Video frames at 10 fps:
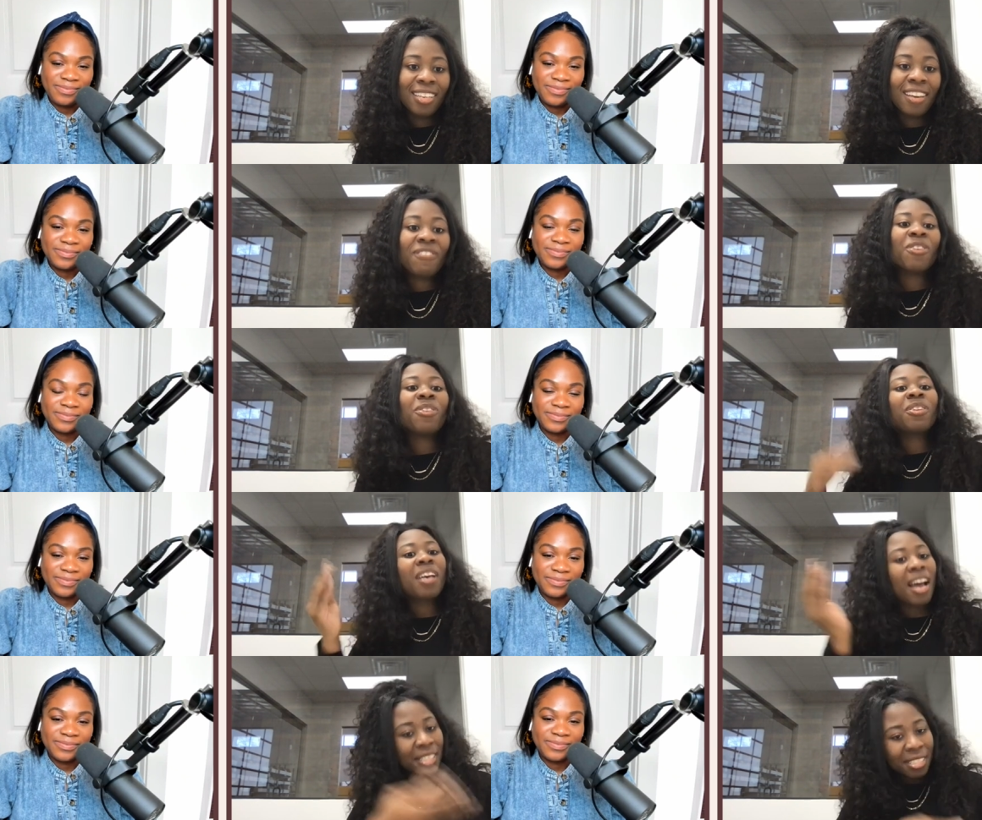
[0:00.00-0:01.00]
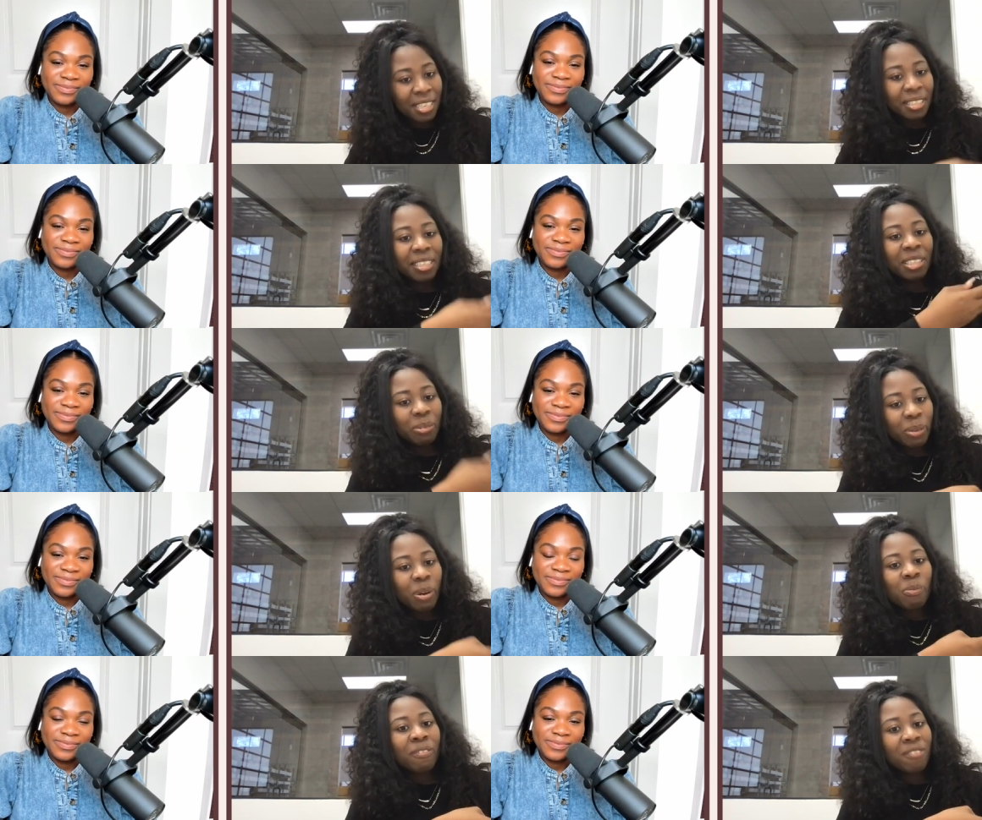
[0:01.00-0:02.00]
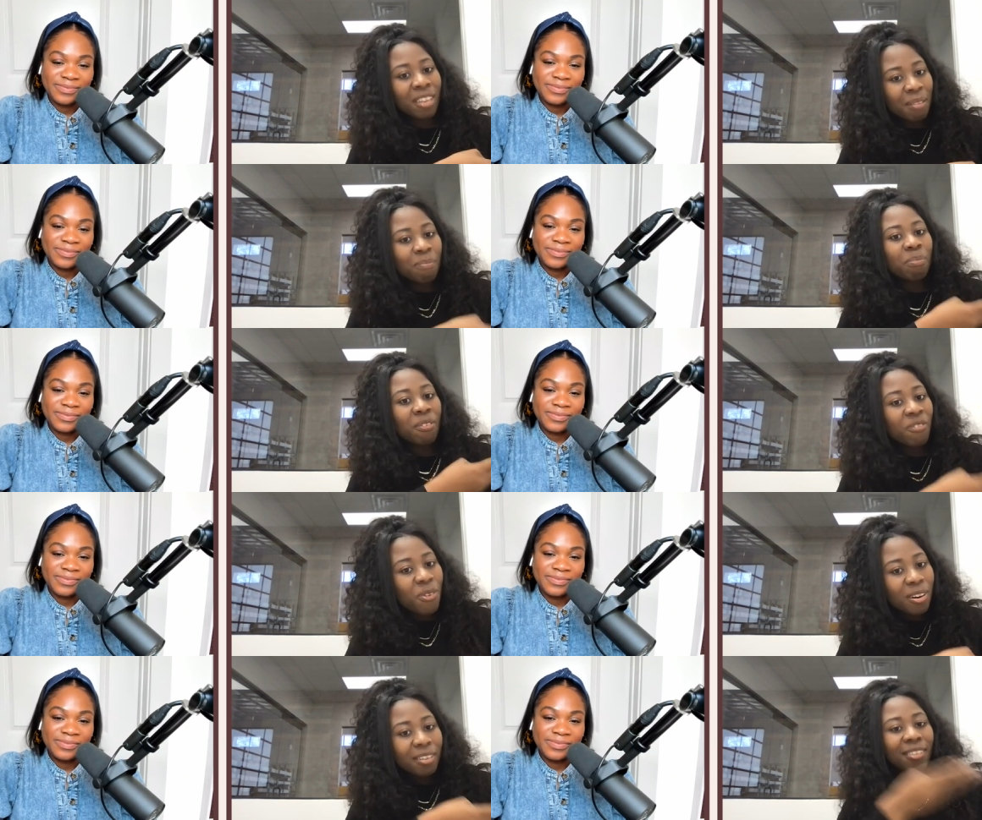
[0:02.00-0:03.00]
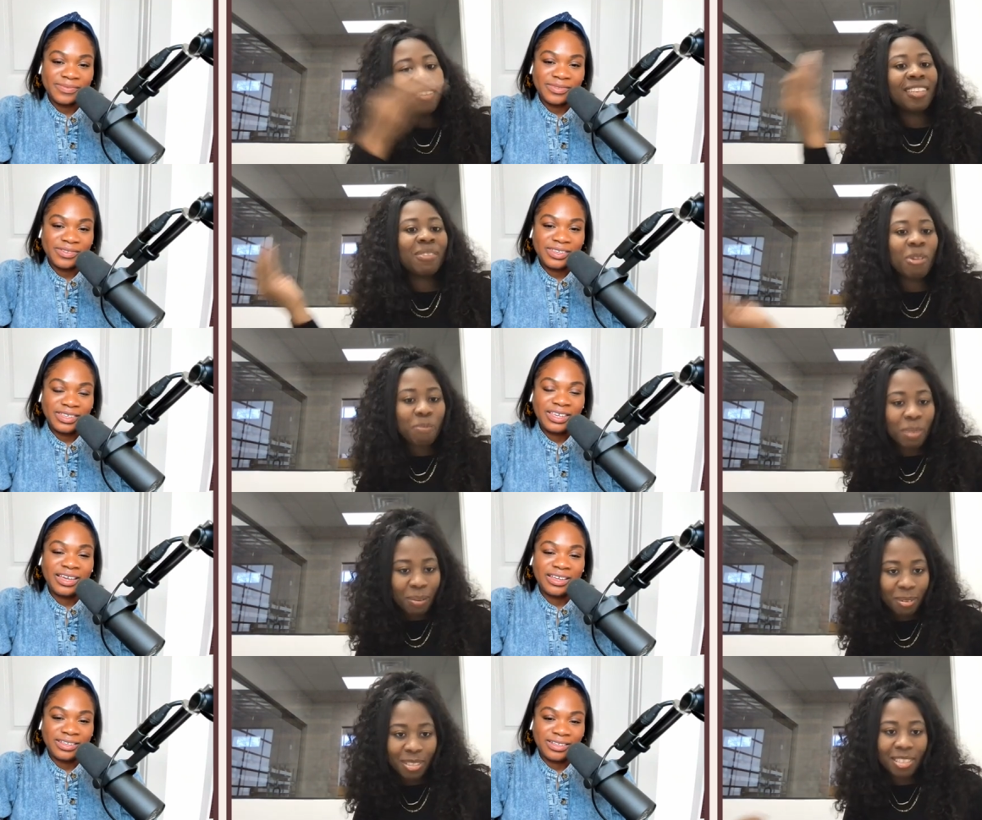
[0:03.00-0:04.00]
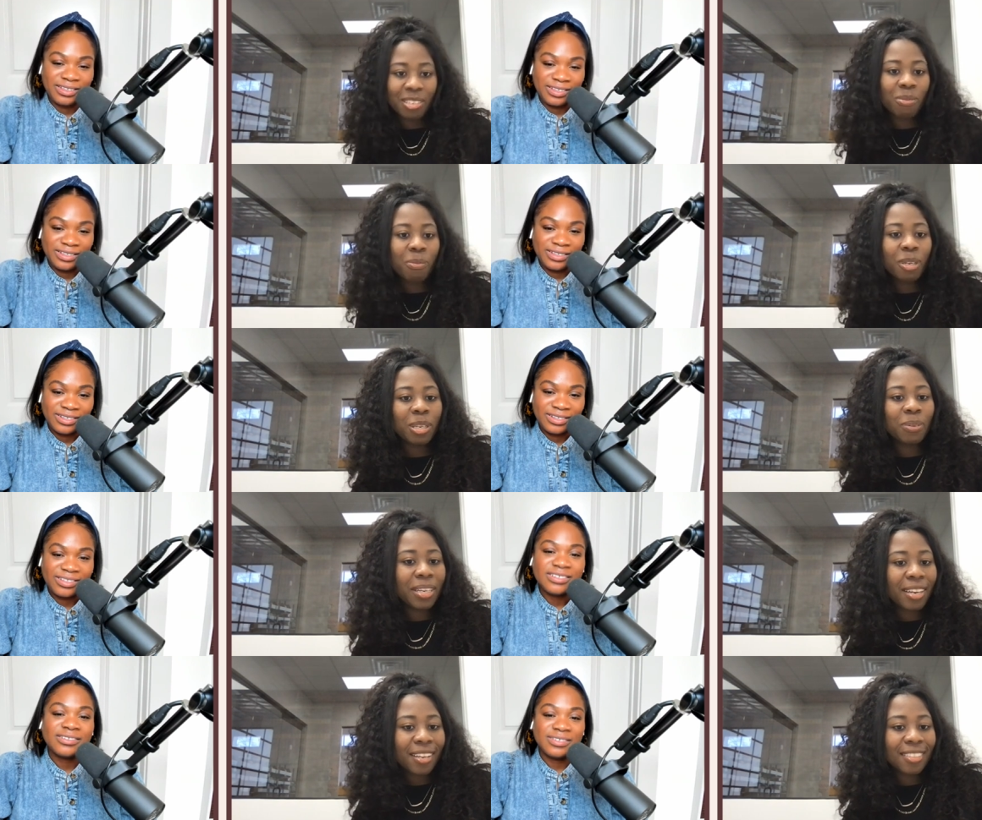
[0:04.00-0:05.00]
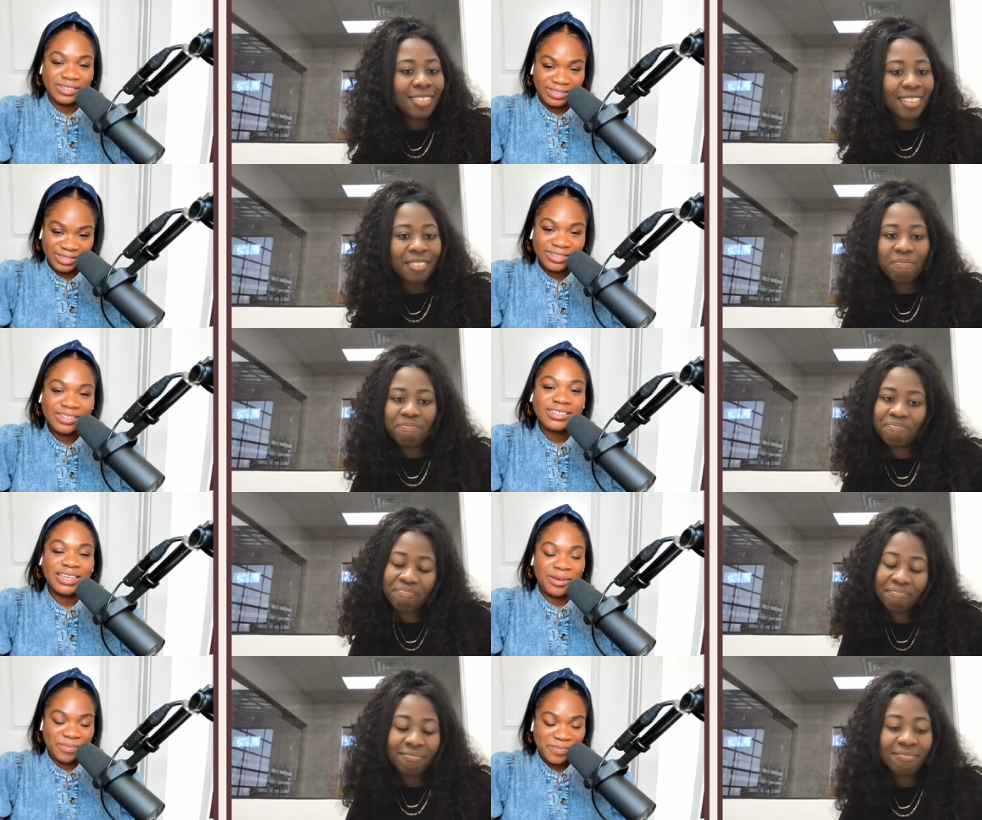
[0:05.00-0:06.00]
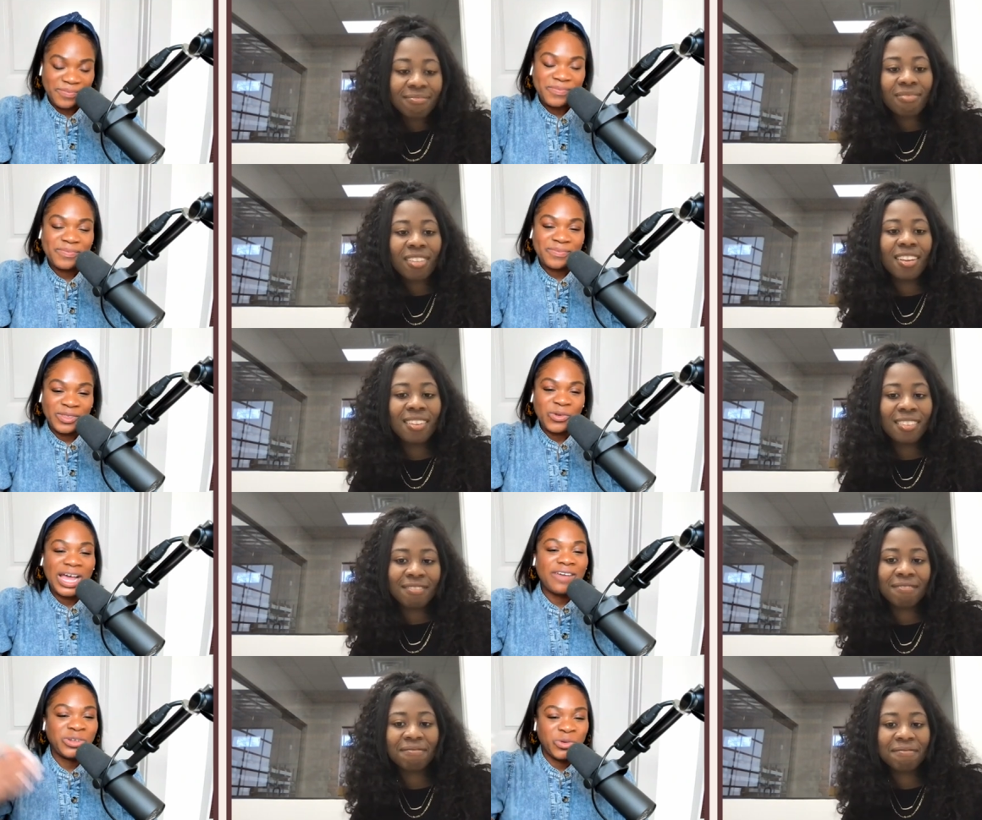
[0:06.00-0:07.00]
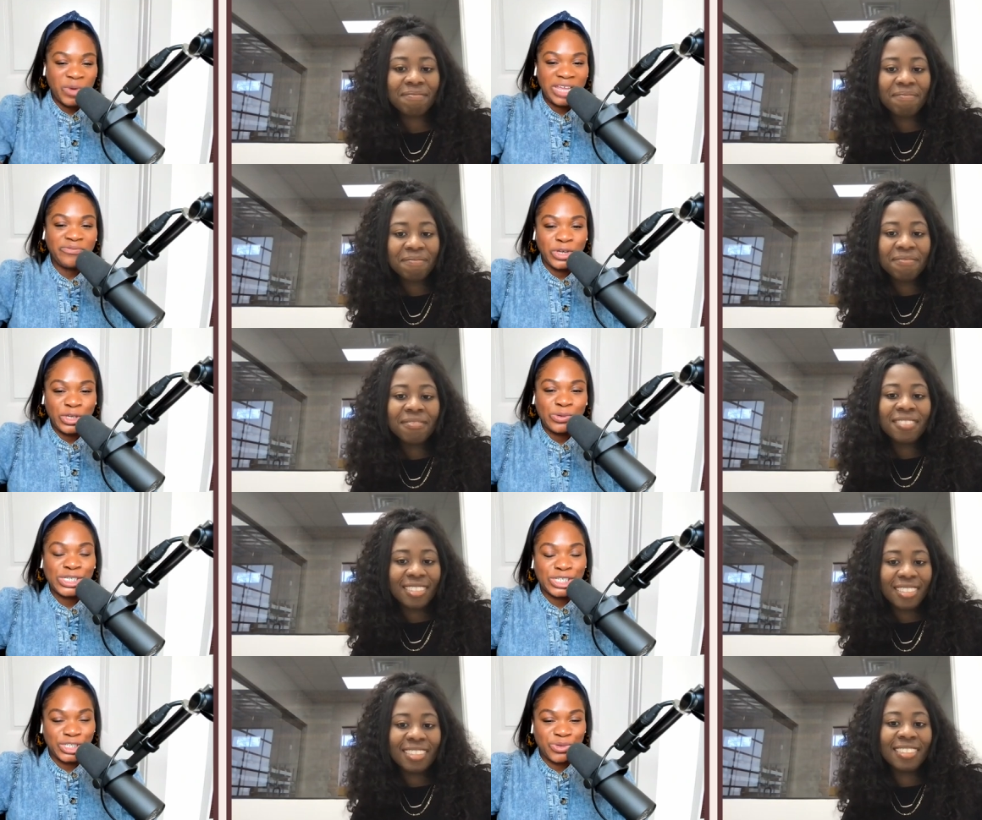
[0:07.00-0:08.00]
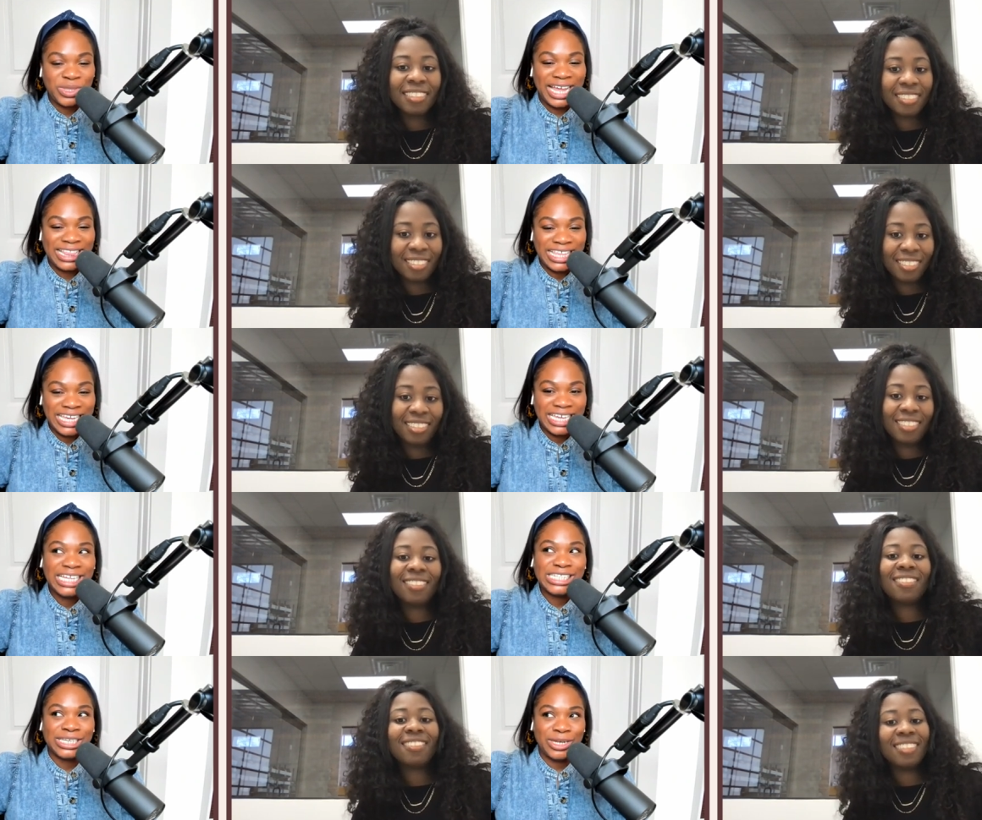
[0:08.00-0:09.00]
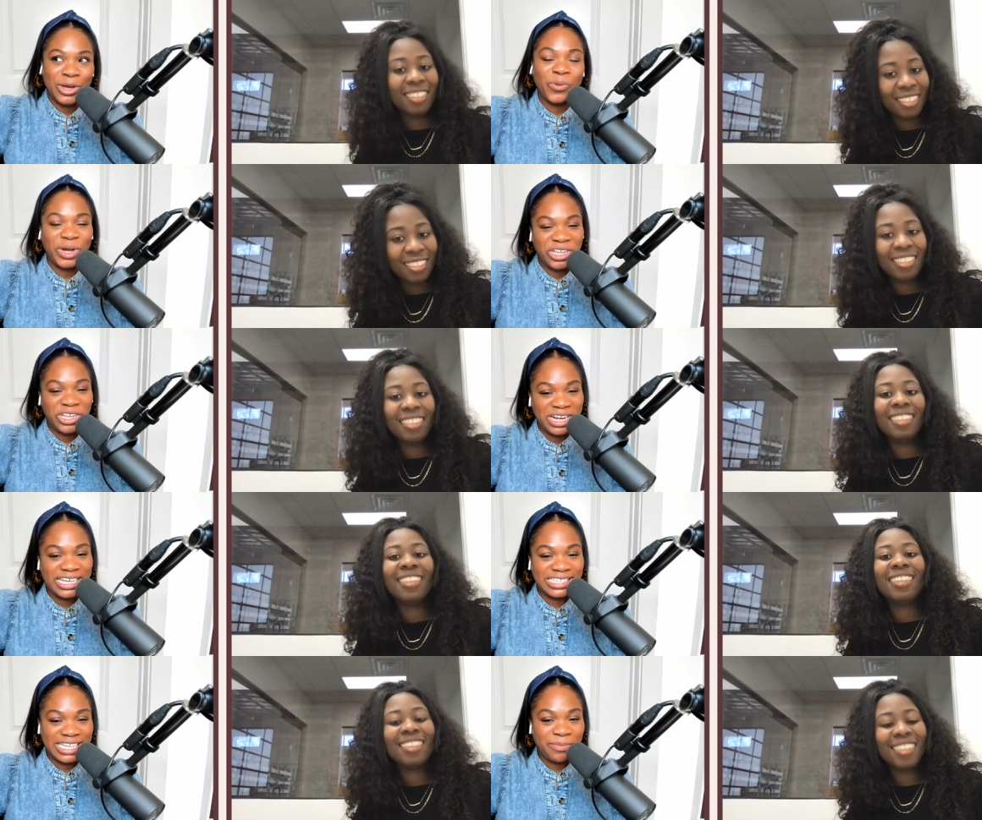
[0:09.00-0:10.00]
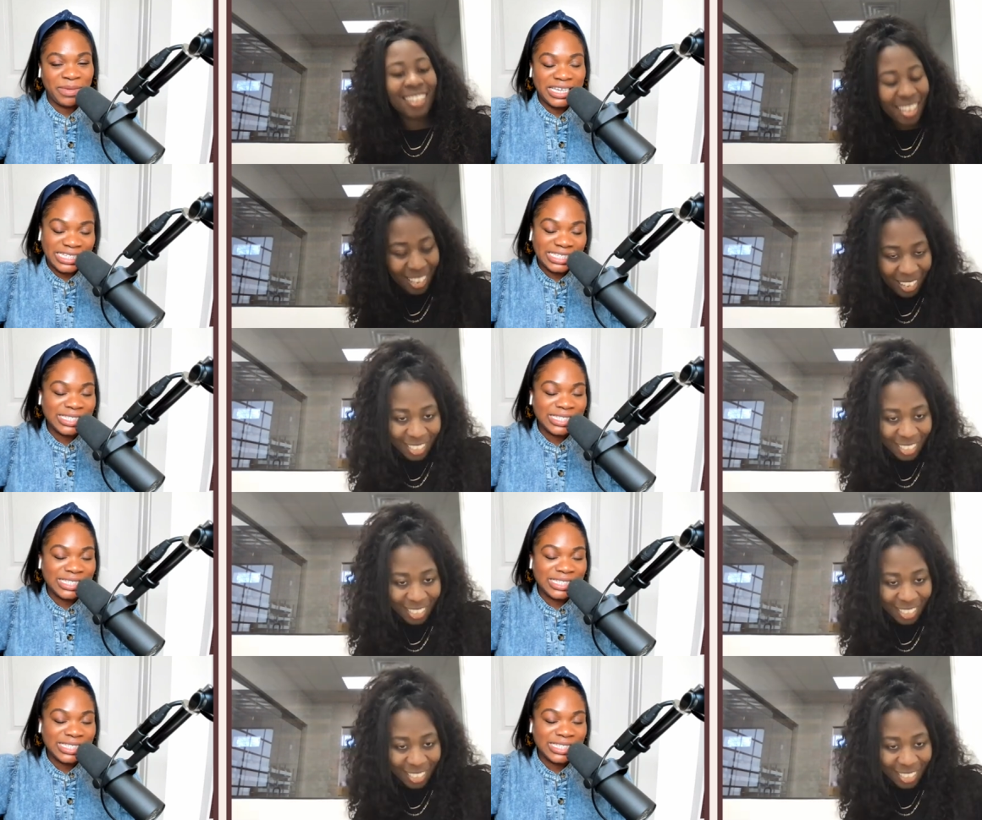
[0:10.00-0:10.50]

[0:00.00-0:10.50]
Speaker 1: if you're constantly doing what we've done before, you won't be yeah. able to do what we're doing next.
Speaker 2: So, yep. You'll have to wait for you to do that thing to know what your next step is.